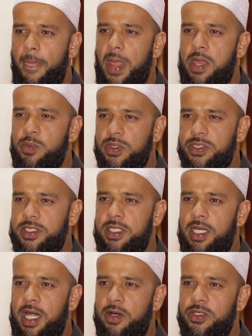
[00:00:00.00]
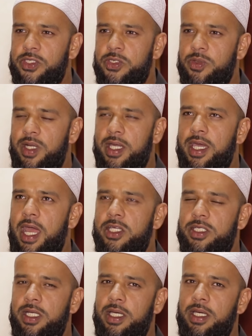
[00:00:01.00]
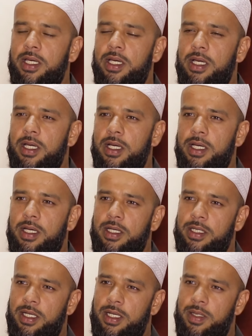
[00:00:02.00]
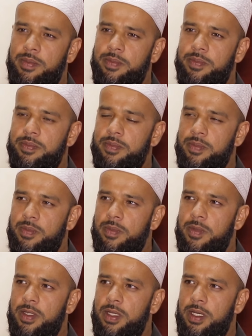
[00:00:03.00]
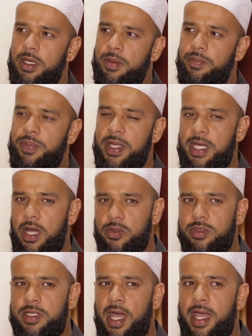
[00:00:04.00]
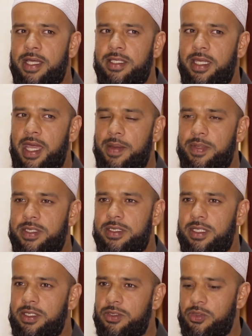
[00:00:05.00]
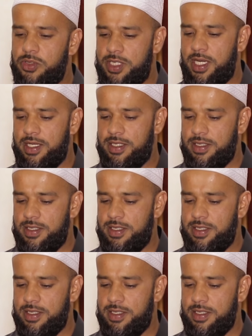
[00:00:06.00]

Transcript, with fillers: And we'll see how the sunnah can actually um, bring our dietary habits into check.